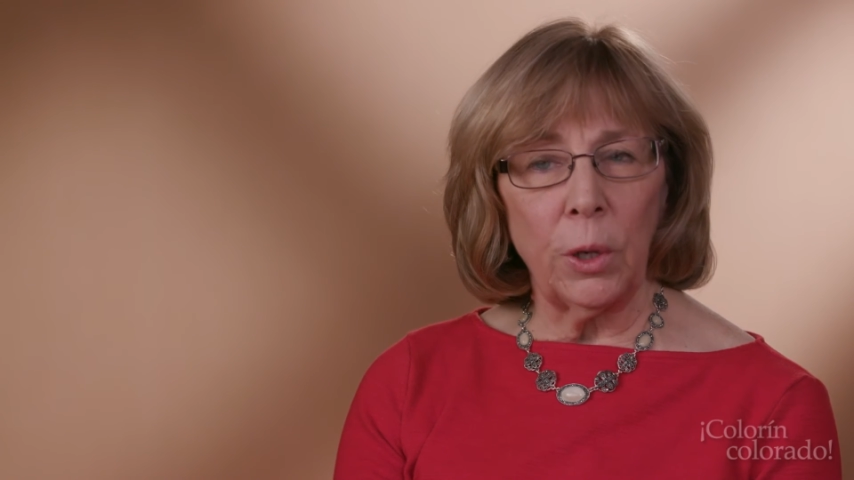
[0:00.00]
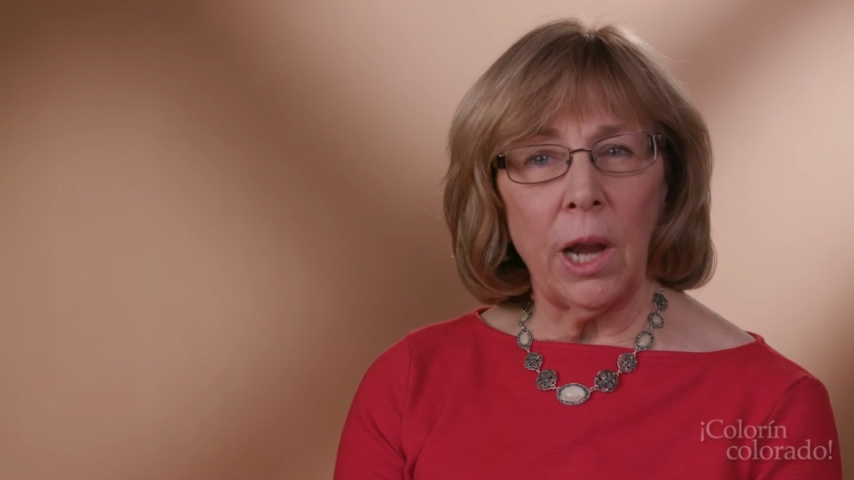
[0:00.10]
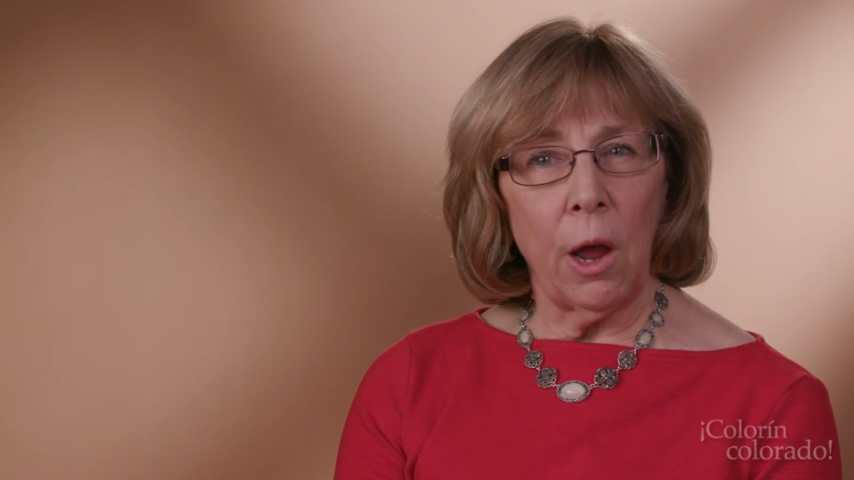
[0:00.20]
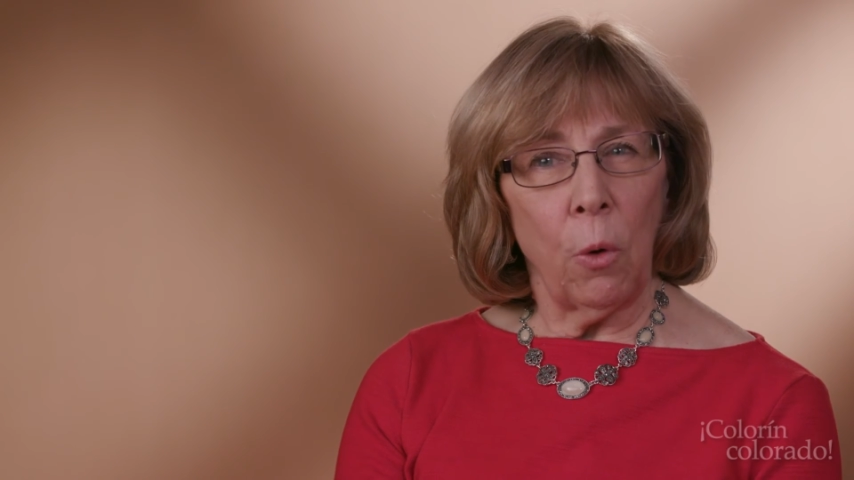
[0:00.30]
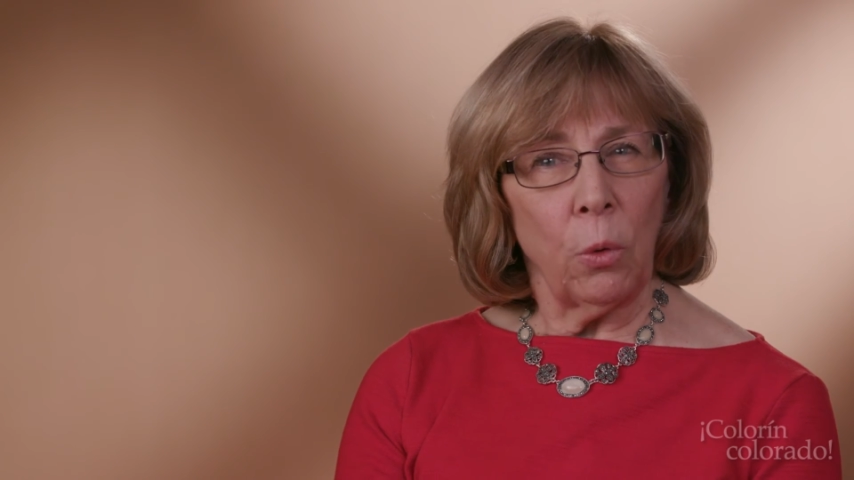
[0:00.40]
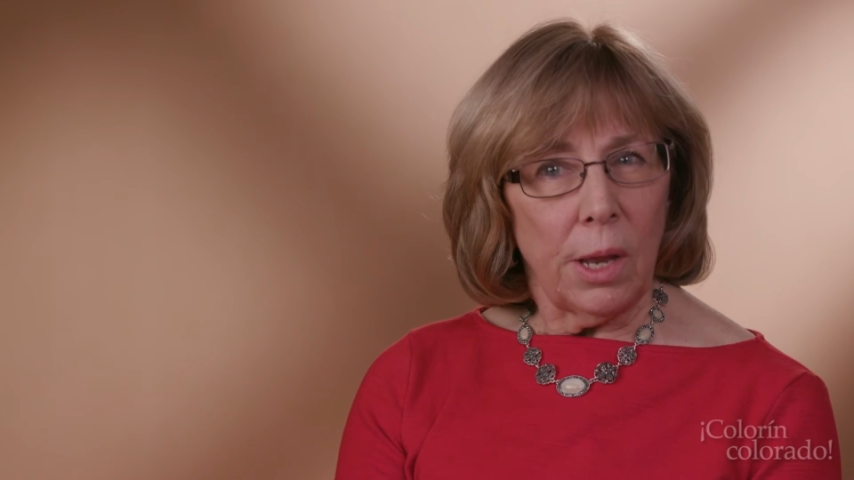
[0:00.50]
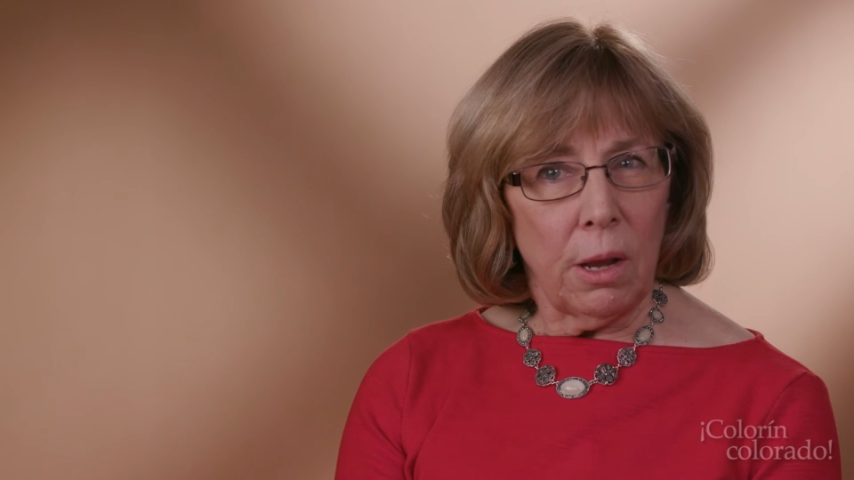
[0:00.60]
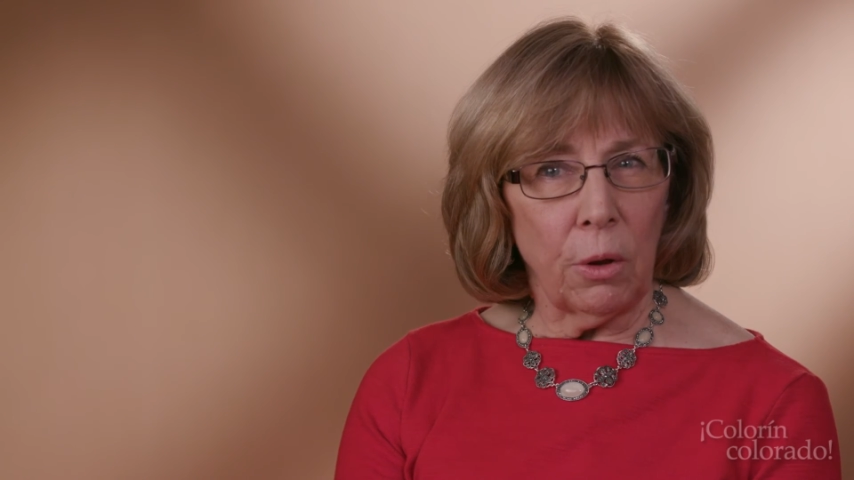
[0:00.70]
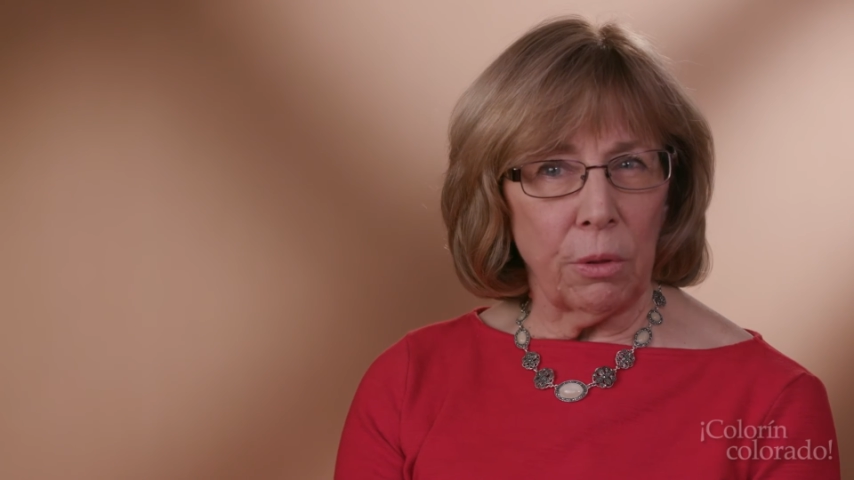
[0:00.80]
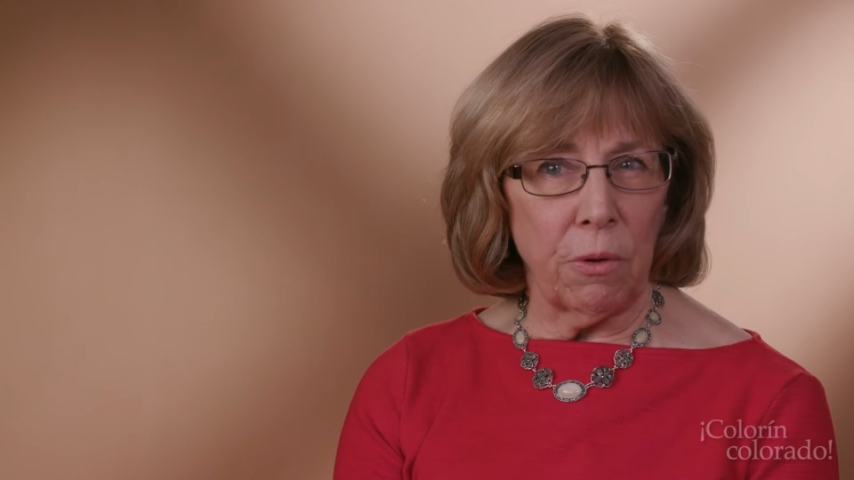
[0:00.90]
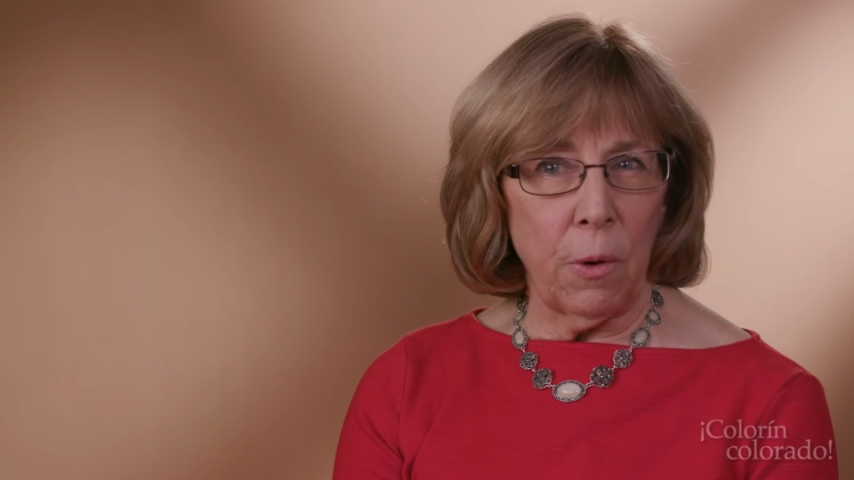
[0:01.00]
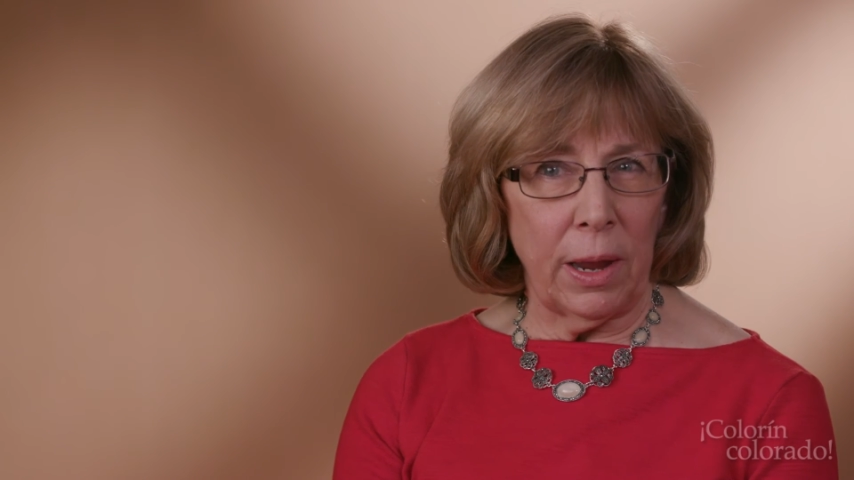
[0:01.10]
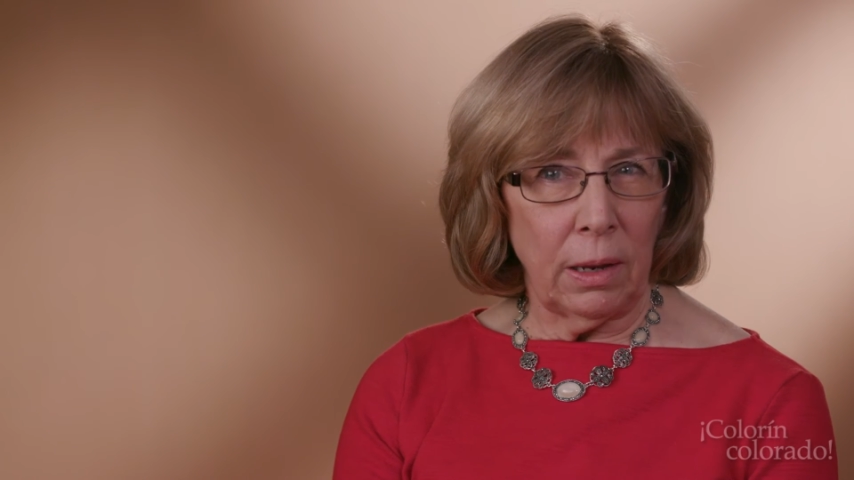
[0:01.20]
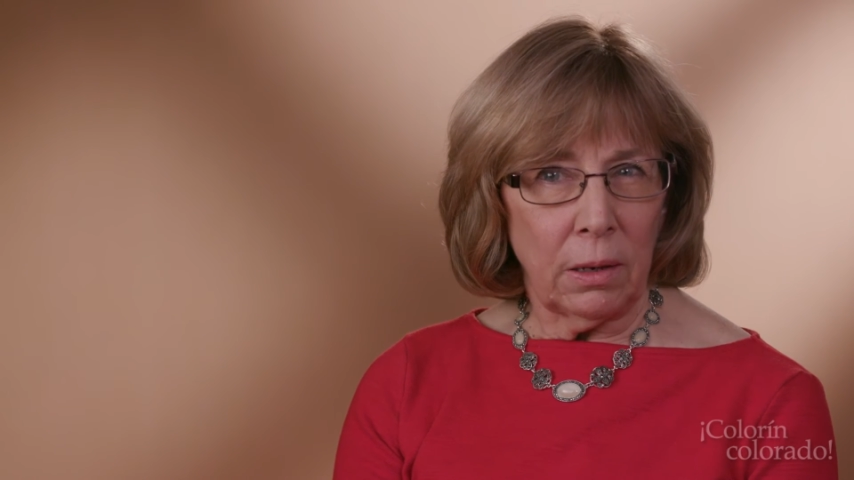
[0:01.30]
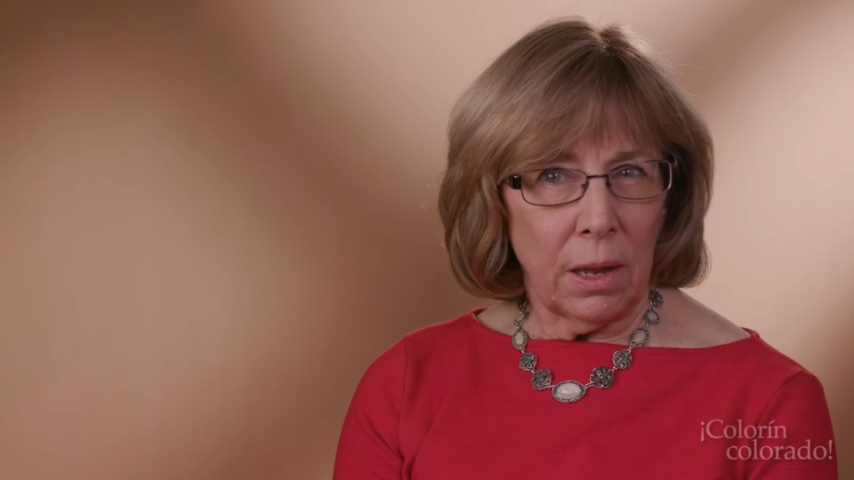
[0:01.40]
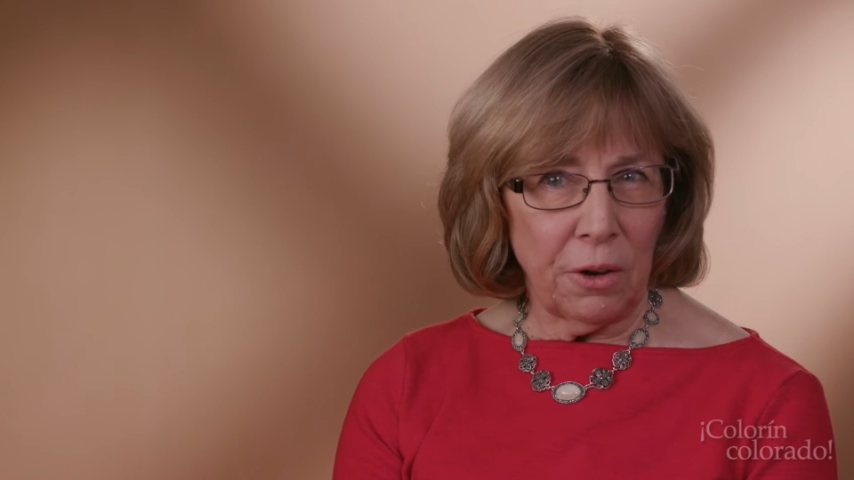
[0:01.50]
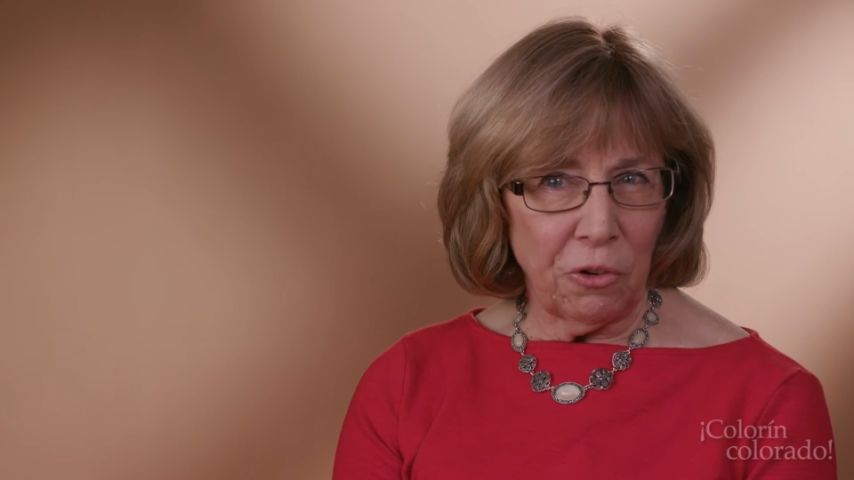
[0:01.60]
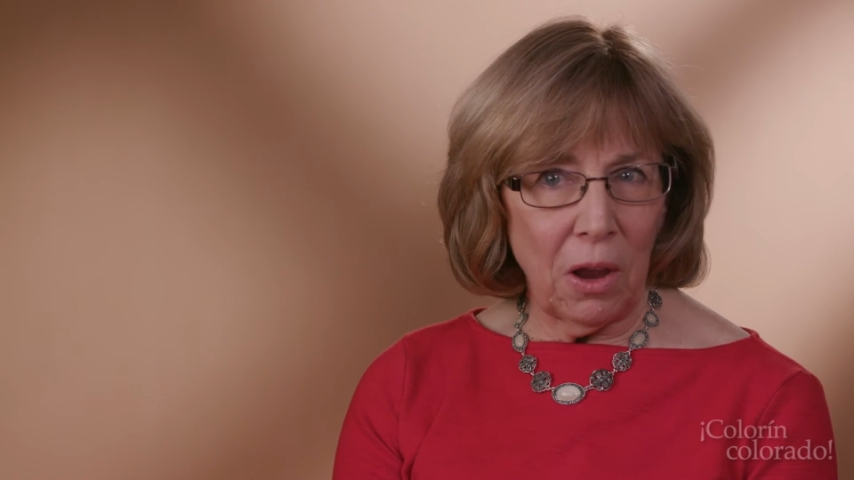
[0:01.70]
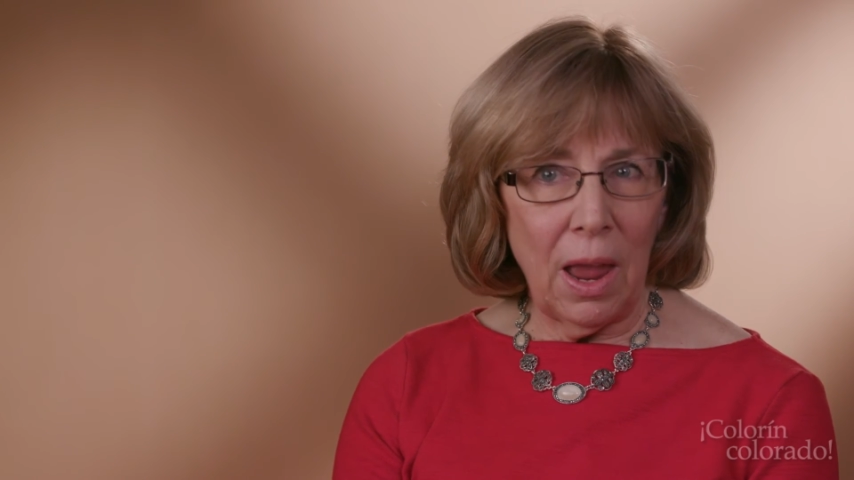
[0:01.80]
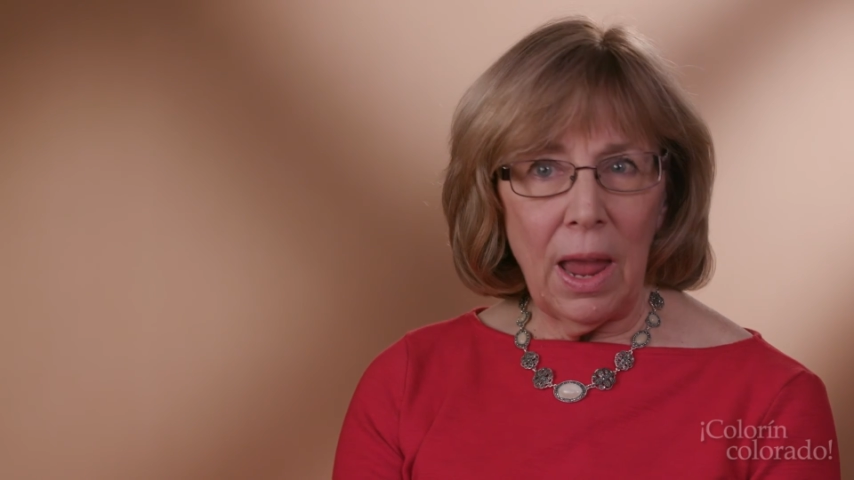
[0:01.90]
When I only look through English,